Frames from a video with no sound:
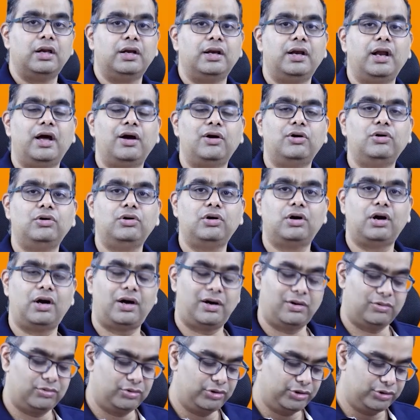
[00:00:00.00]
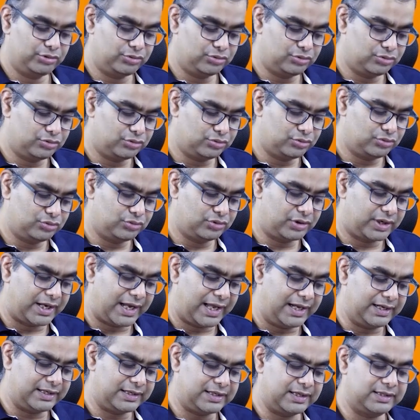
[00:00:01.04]
Now, how do you
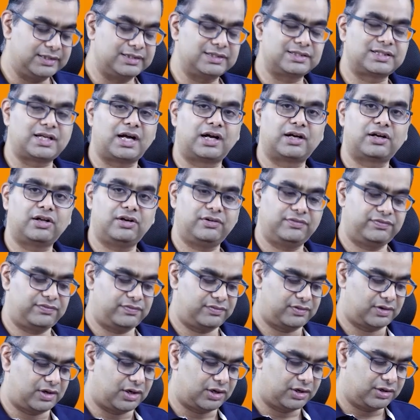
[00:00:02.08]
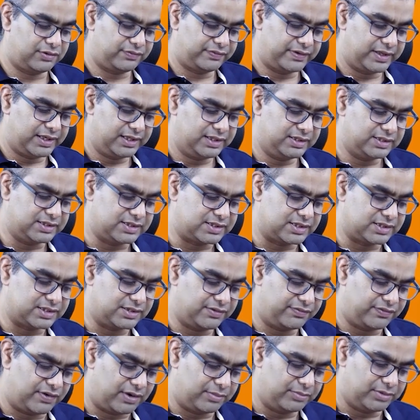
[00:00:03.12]
calculate this cutoff? Cutoff ke liye, this is
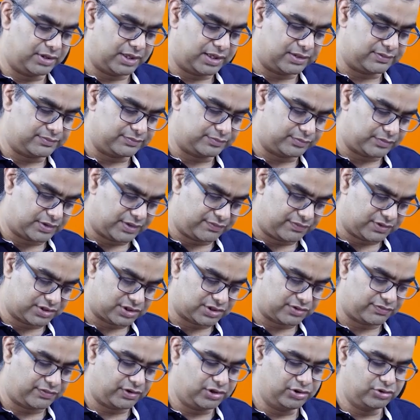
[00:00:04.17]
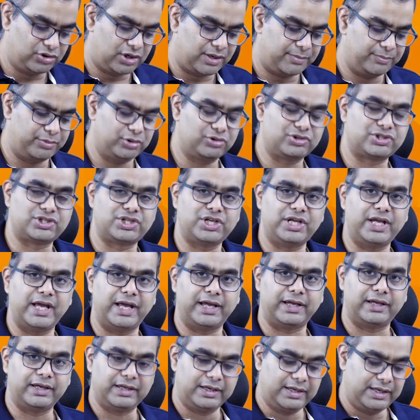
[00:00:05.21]
the formula. First of all, you compute
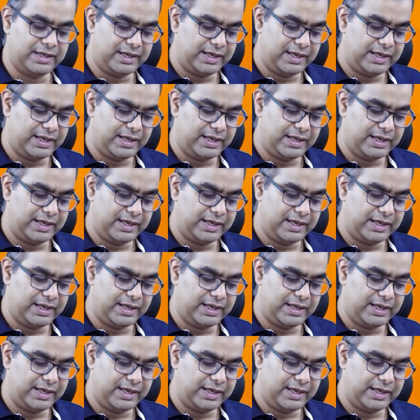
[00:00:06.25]
CA.